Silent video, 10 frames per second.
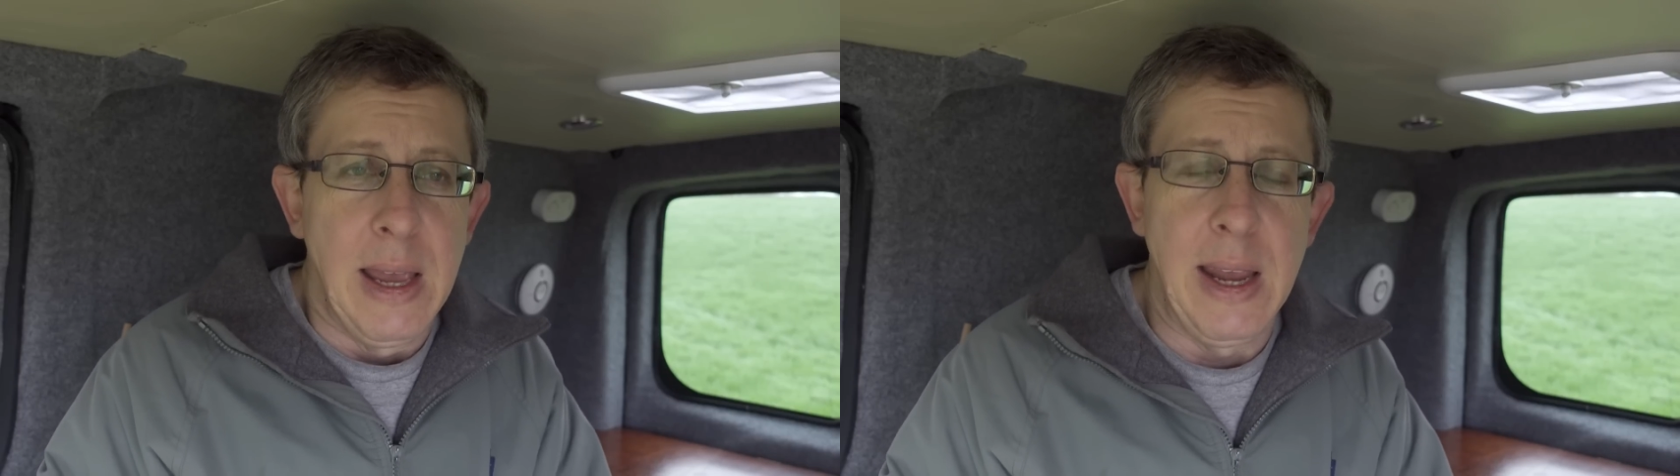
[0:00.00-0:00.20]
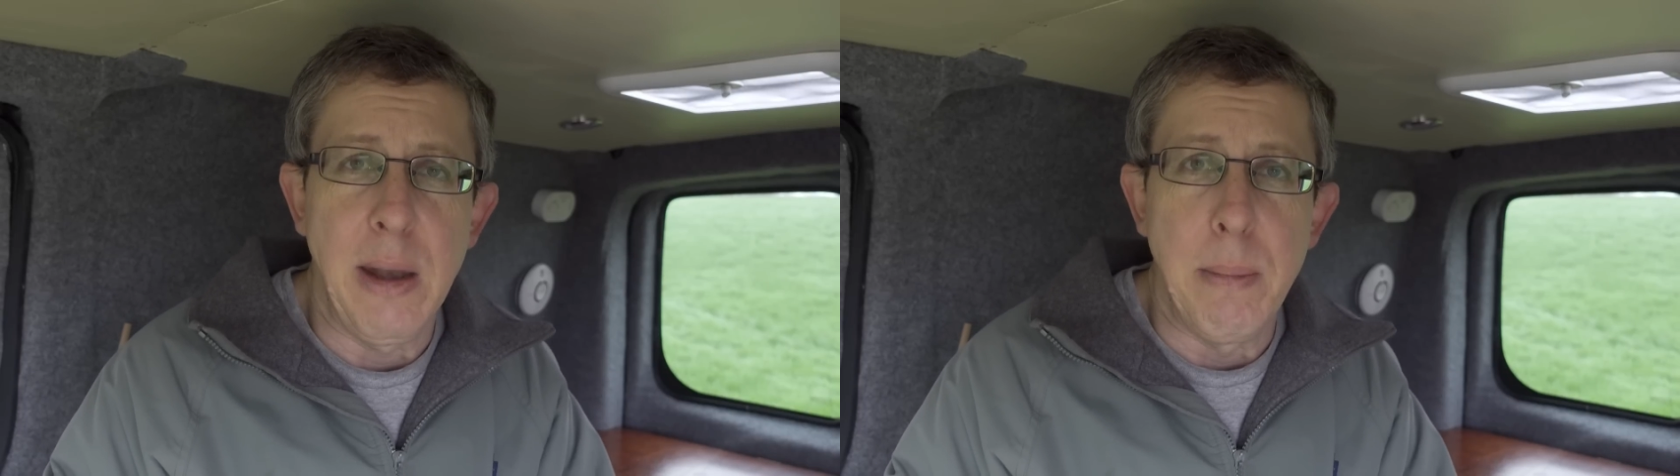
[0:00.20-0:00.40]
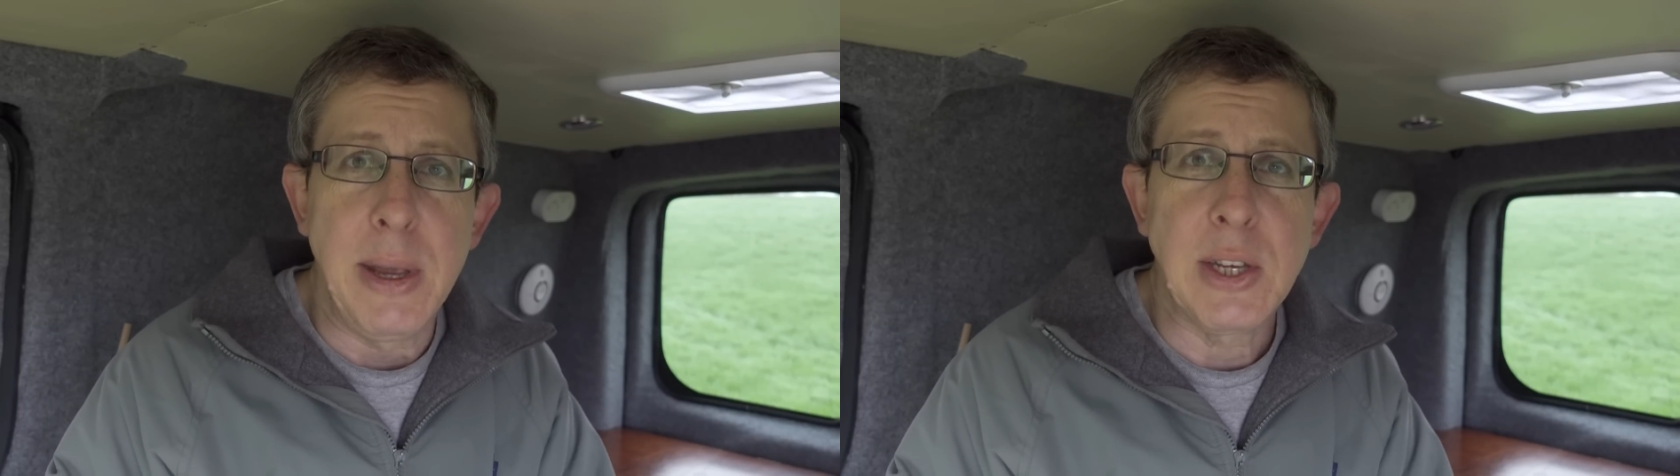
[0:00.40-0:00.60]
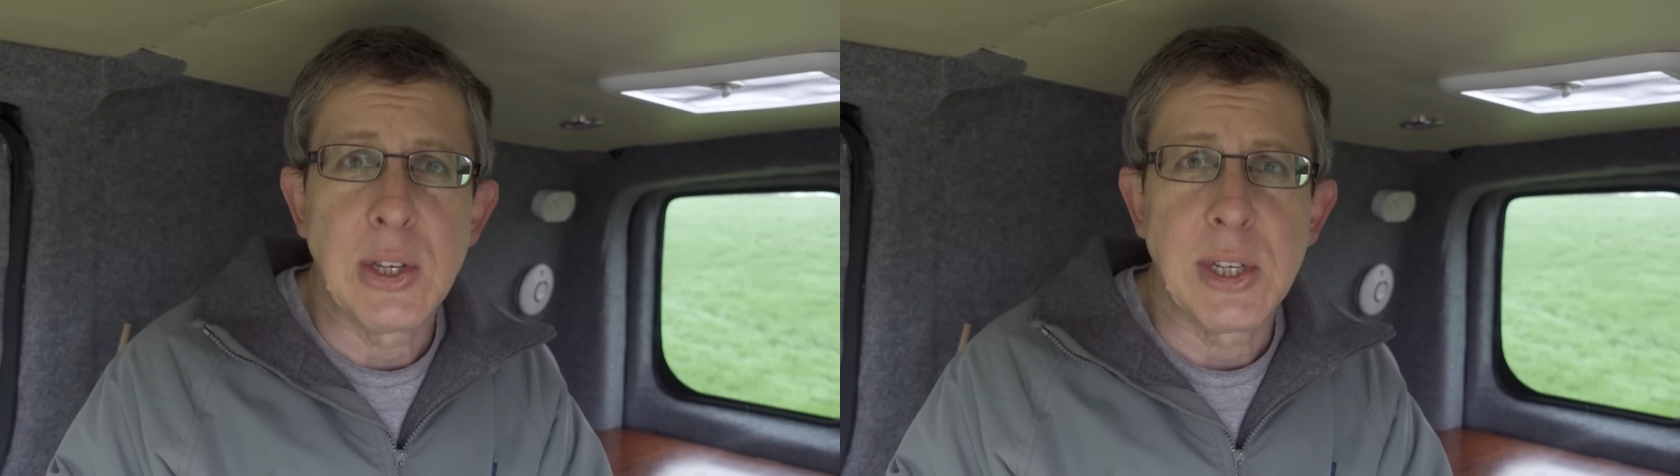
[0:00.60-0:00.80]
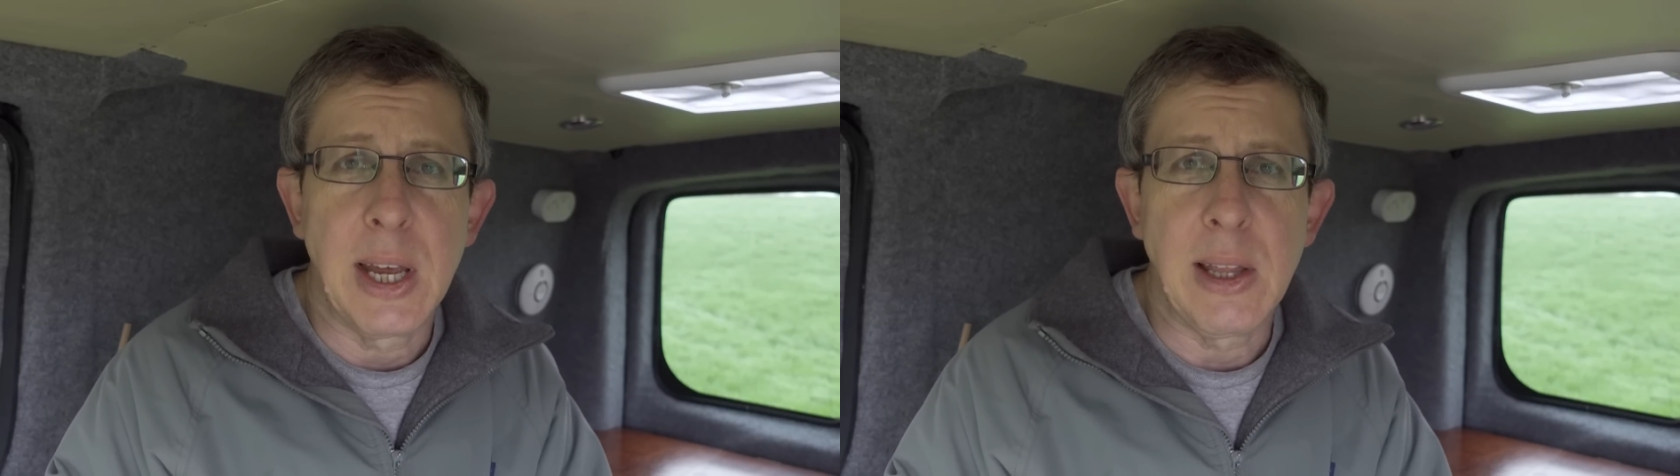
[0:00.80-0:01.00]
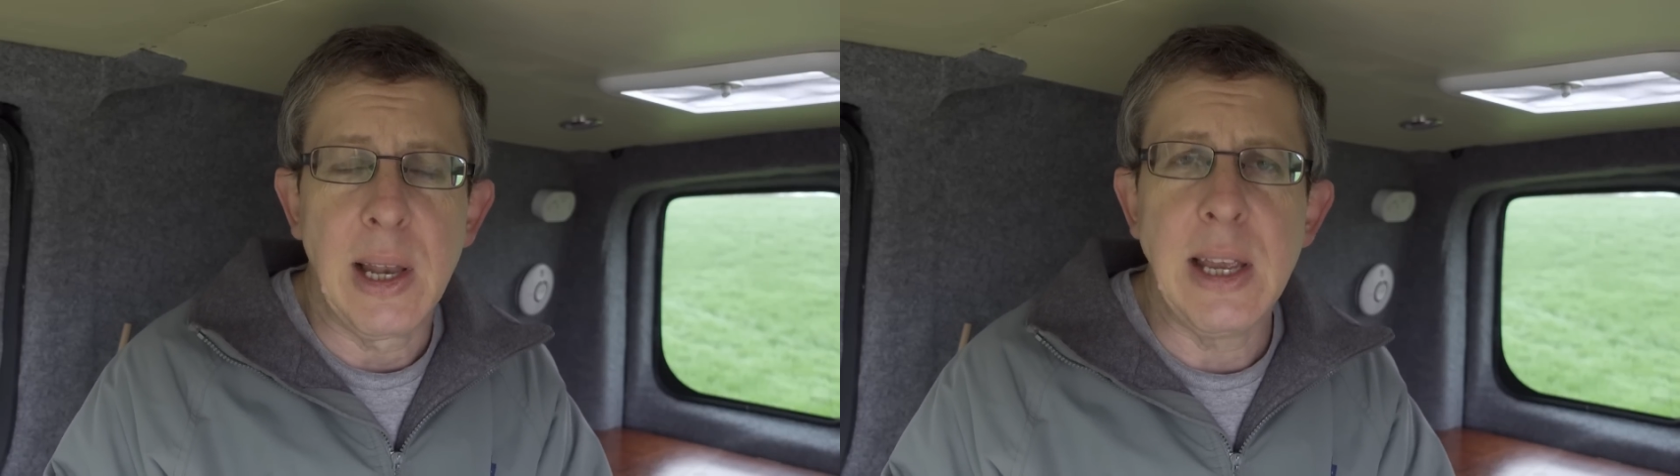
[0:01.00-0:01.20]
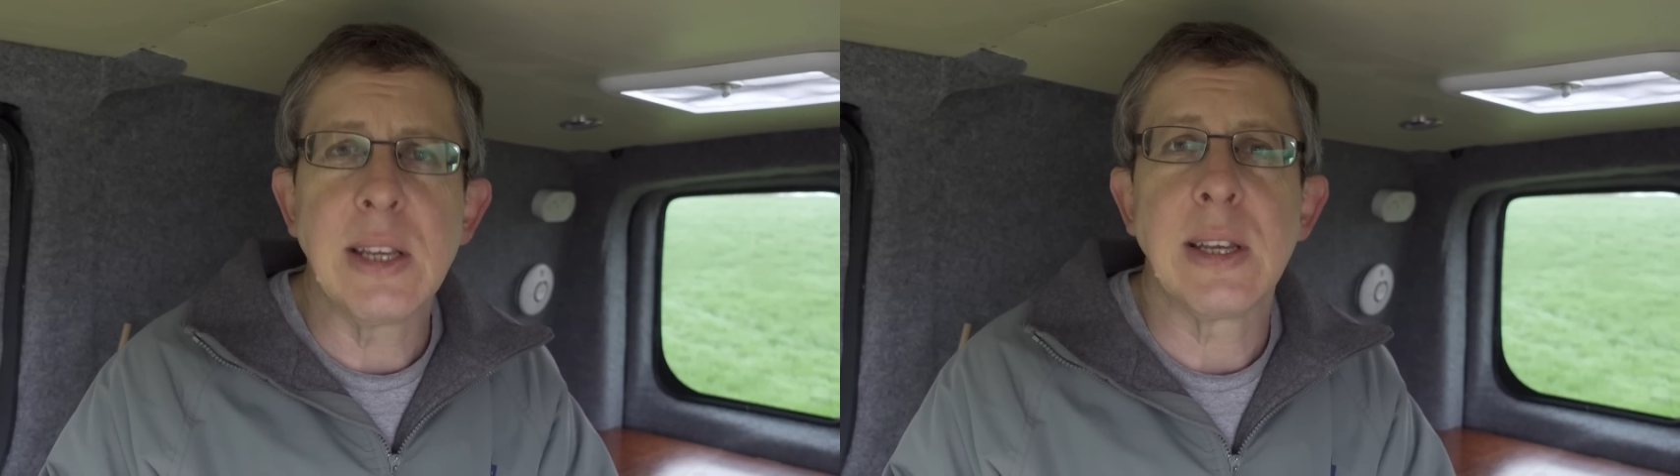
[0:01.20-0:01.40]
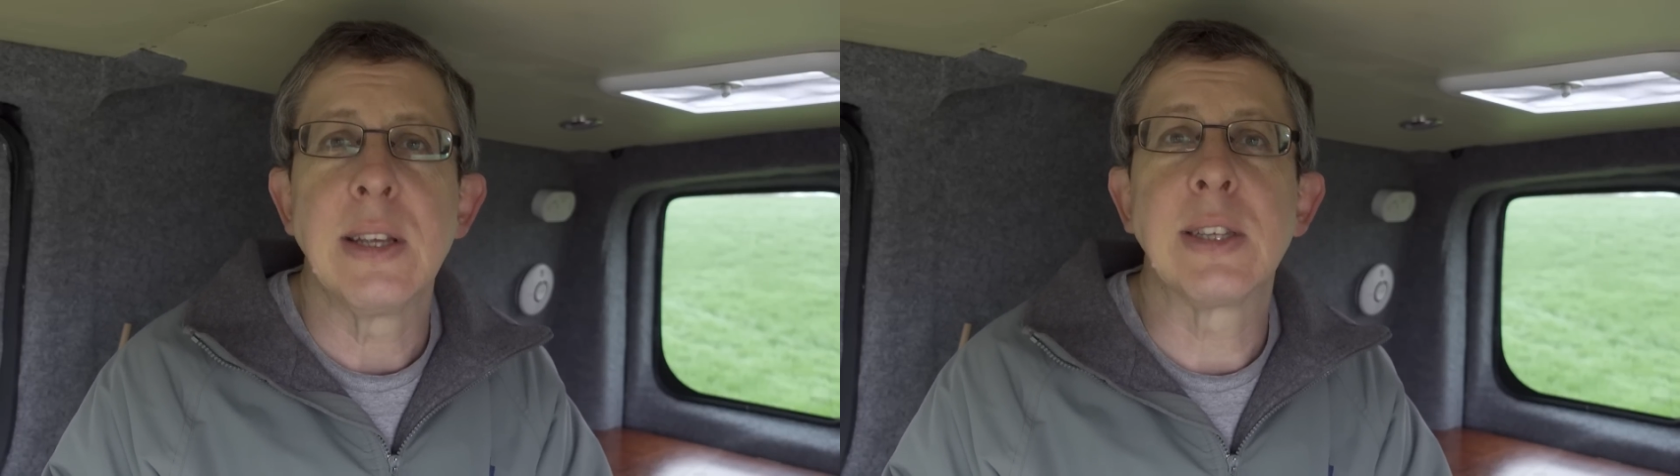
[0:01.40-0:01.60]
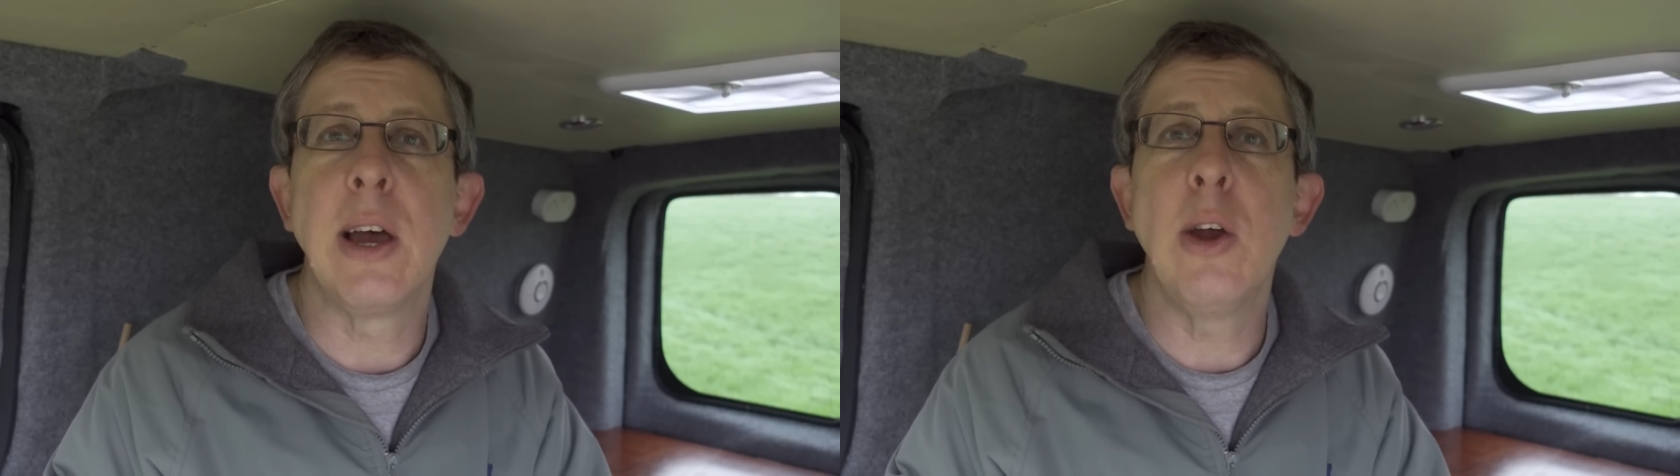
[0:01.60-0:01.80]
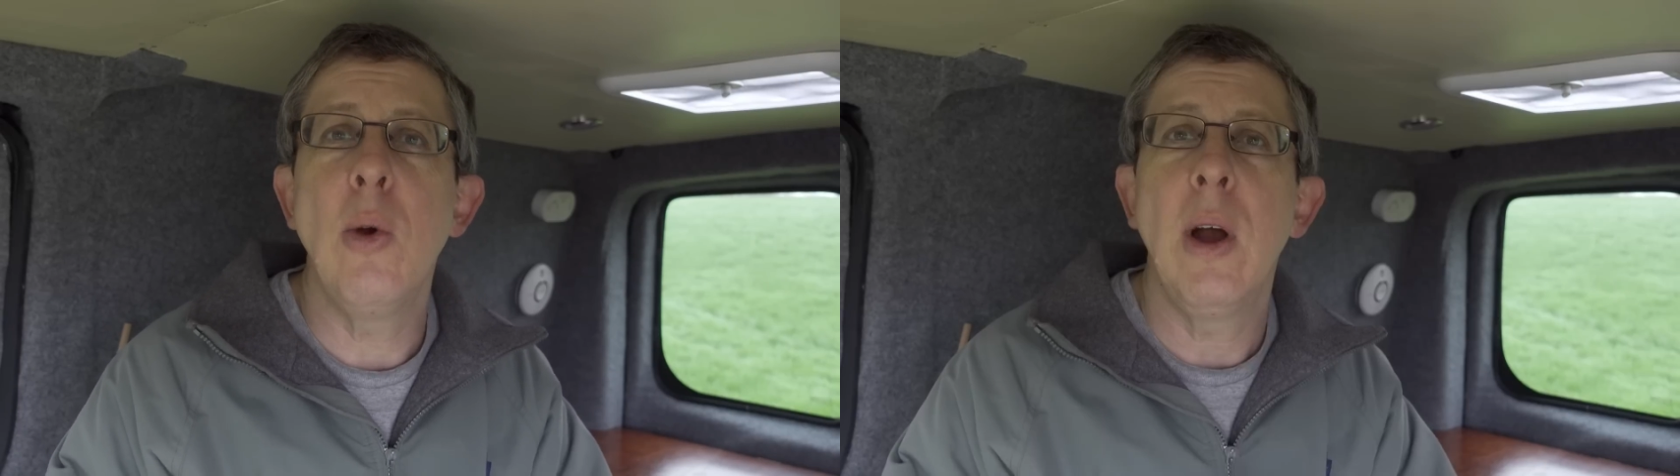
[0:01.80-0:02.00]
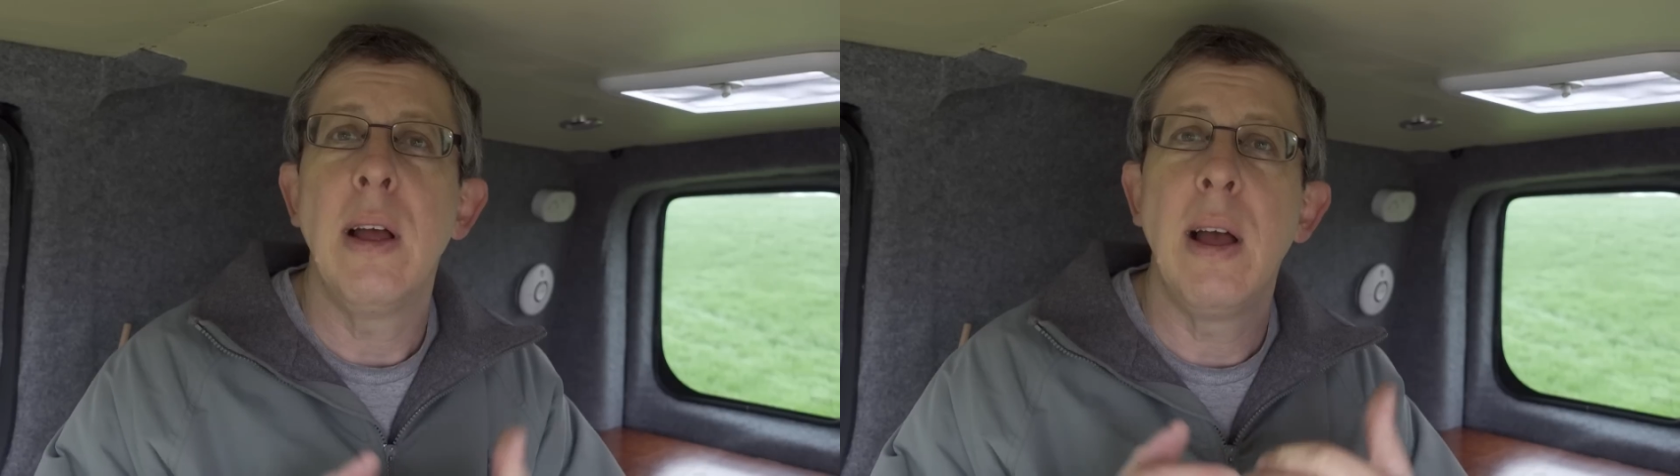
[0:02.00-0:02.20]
hit and miss to say the least. So